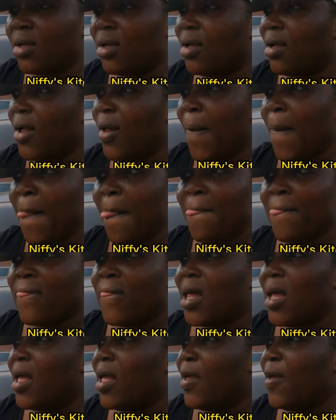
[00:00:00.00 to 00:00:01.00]
Palm nut soup.
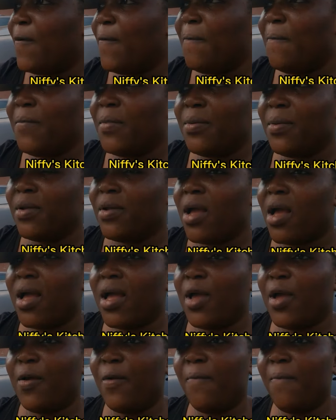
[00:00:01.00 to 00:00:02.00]
Um,
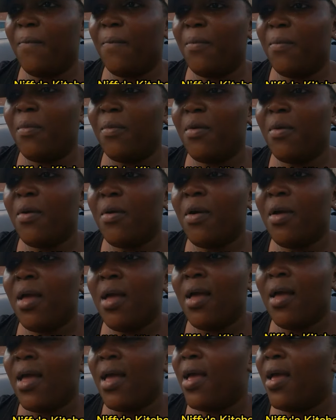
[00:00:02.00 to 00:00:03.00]

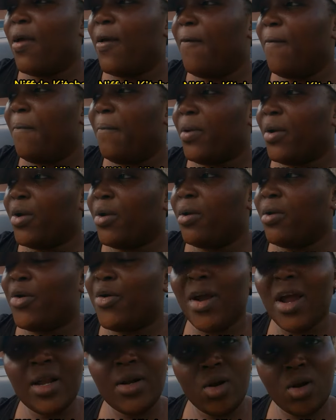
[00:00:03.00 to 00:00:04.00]
um, um,
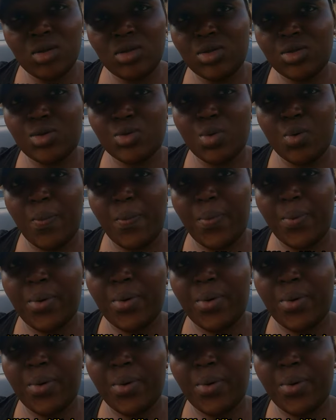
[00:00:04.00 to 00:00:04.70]
granite soup.